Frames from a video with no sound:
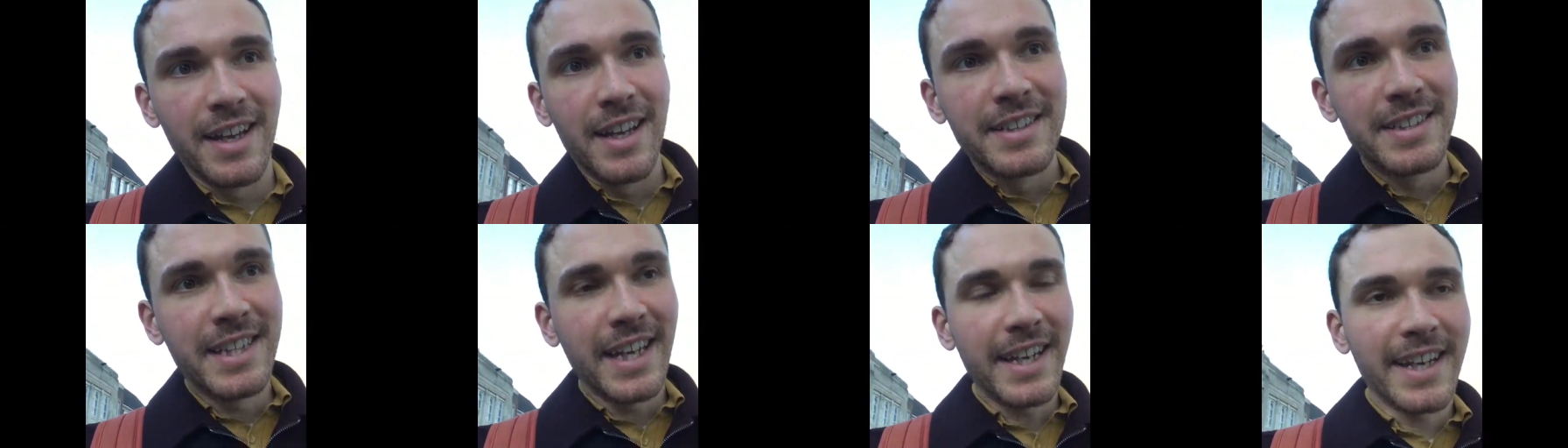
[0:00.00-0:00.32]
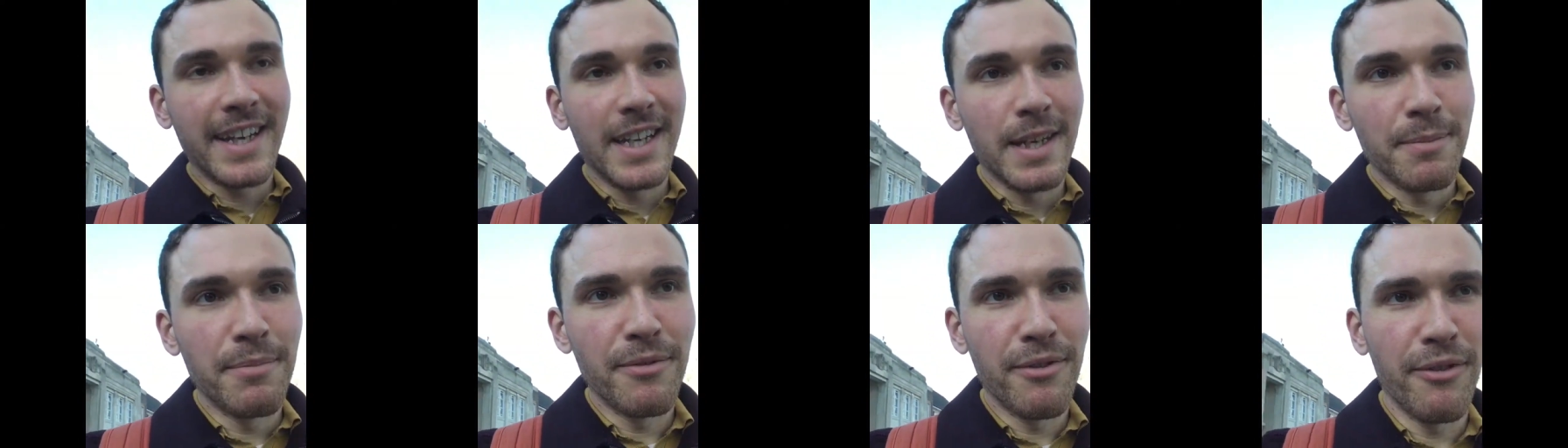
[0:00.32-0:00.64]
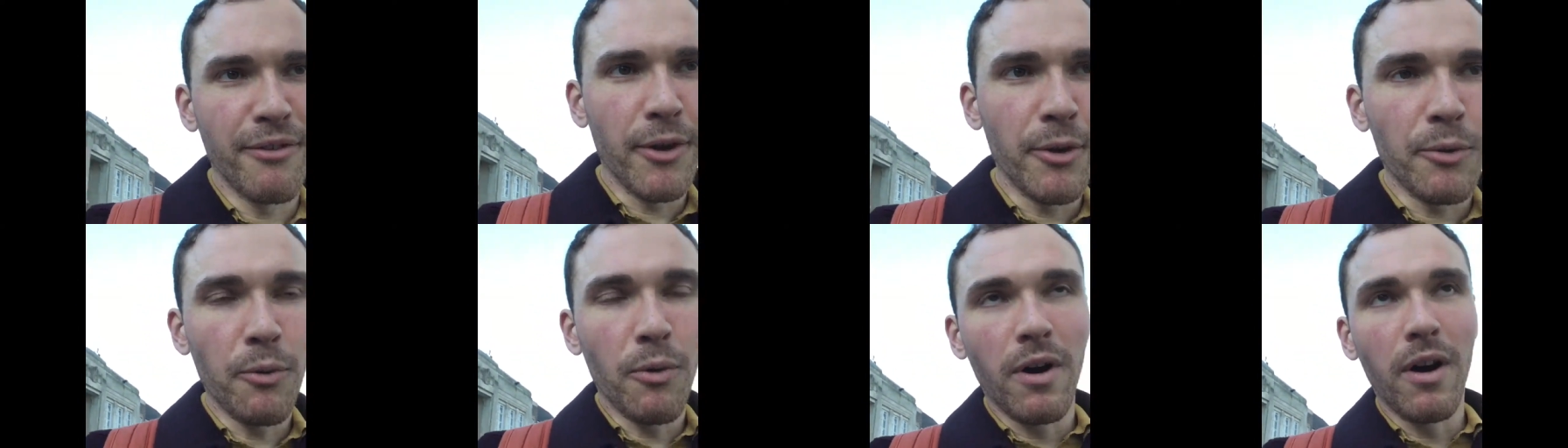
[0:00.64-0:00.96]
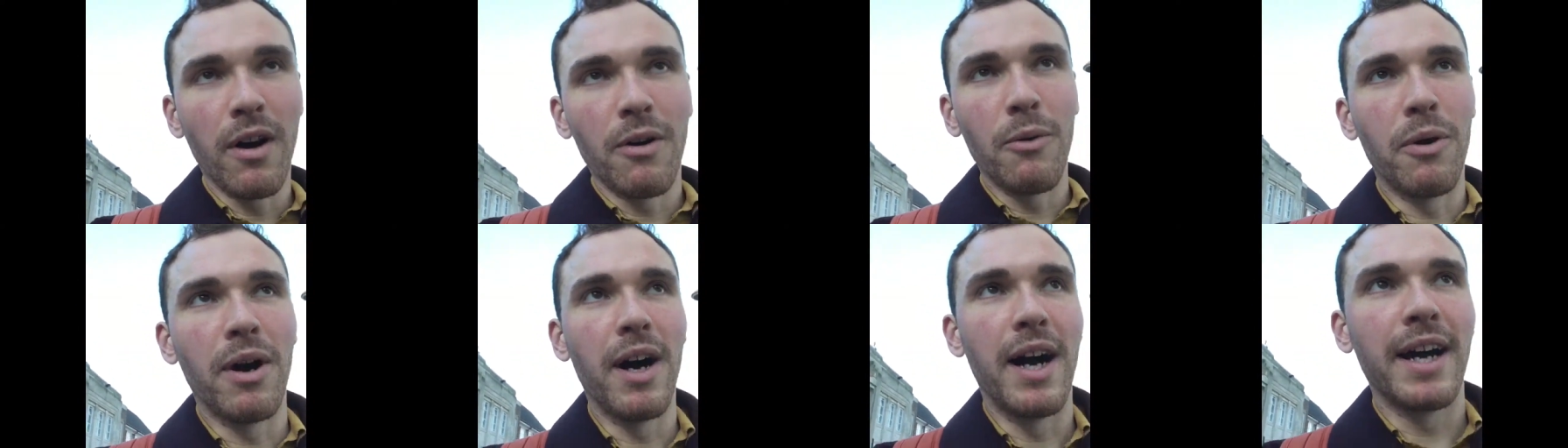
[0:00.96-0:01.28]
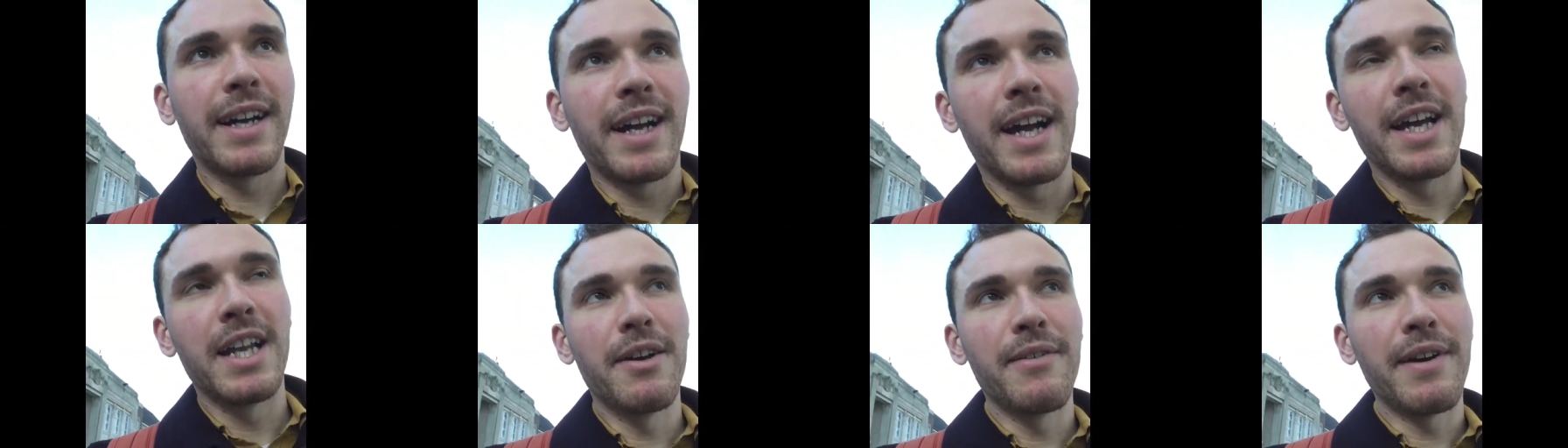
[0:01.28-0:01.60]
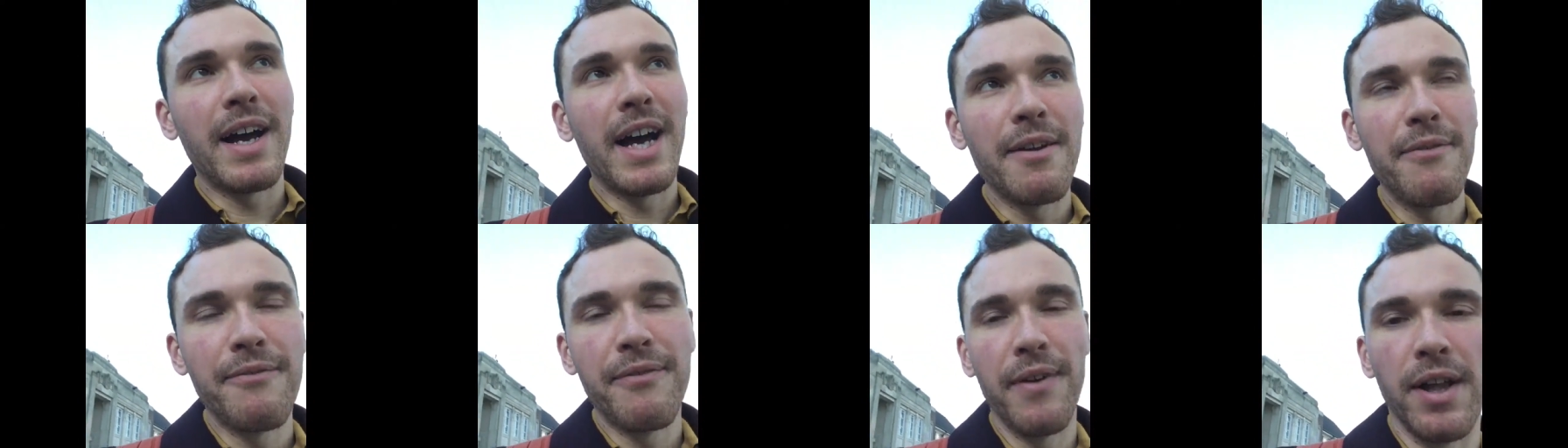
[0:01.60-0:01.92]
taking him through what, what I kind of
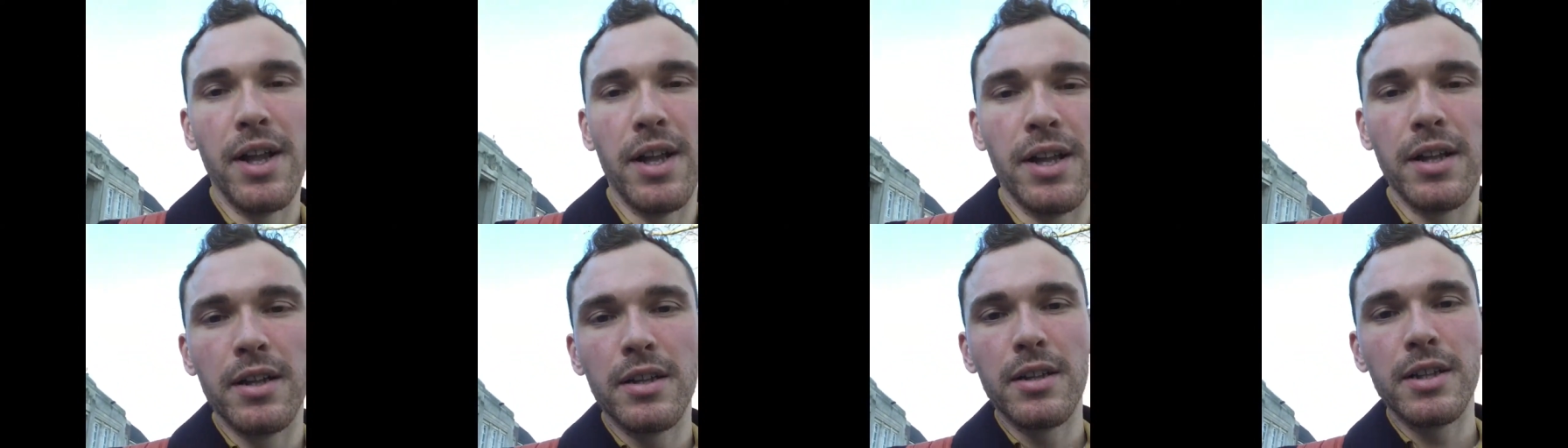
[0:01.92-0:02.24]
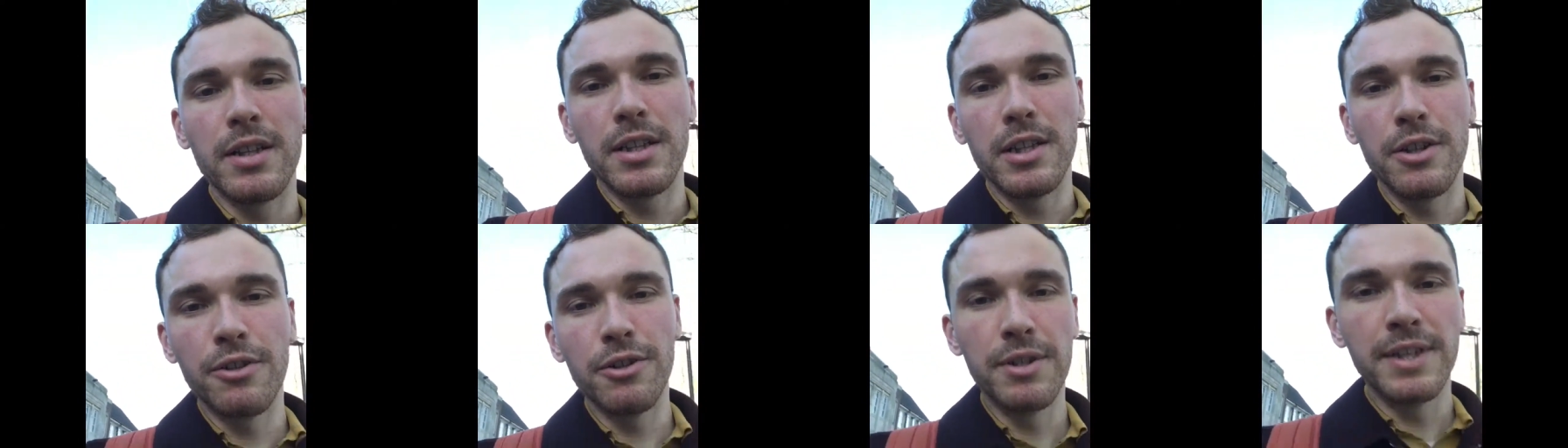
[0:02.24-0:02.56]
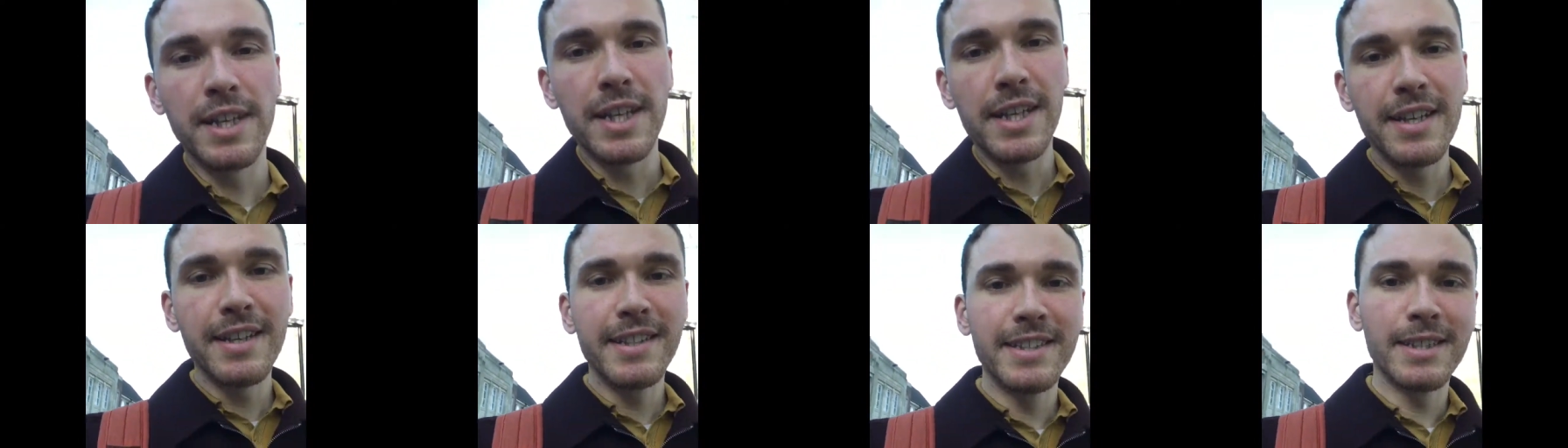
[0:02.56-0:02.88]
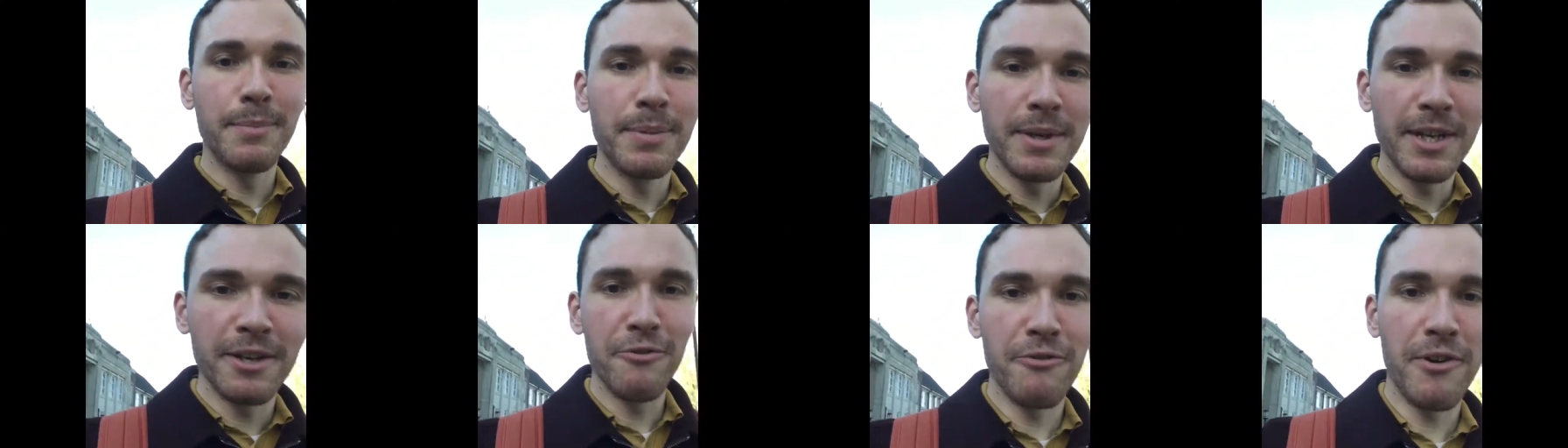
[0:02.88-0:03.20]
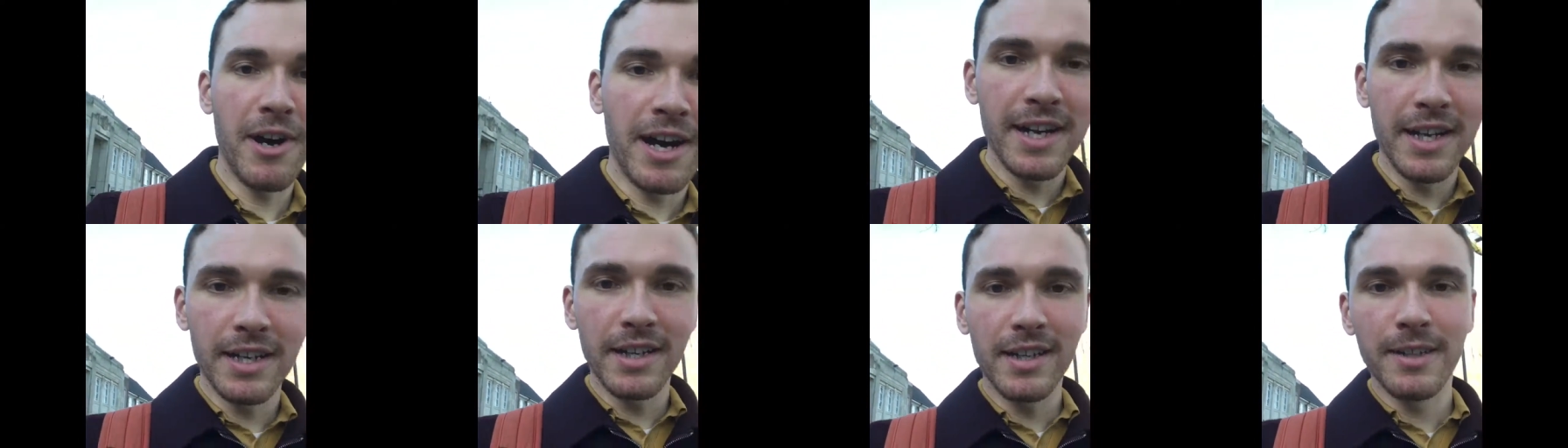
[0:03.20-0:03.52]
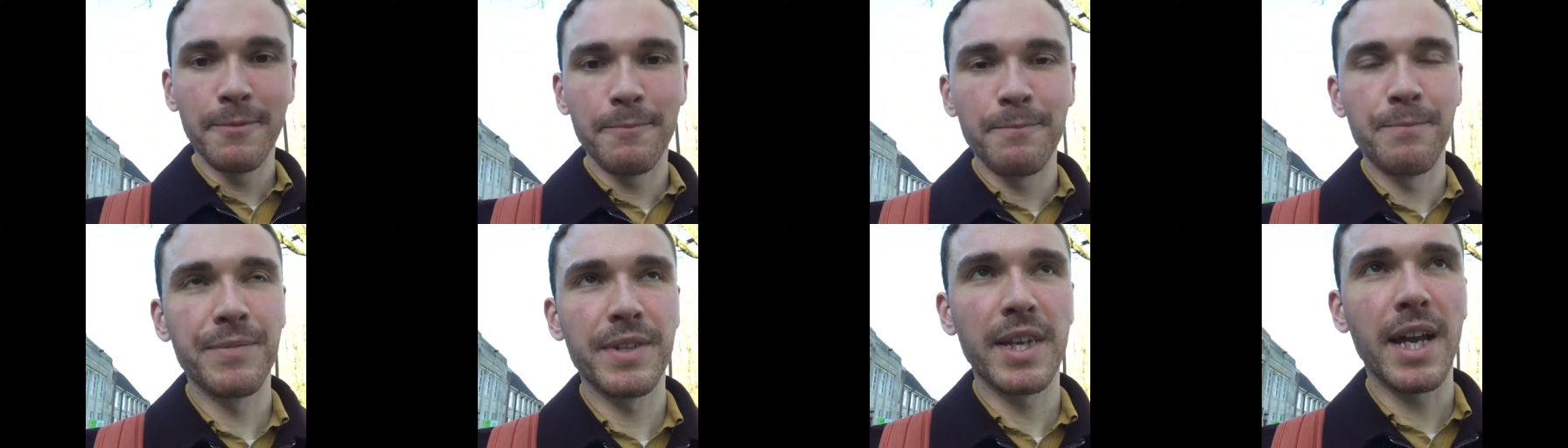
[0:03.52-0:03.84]
I felt you needed to be a writer,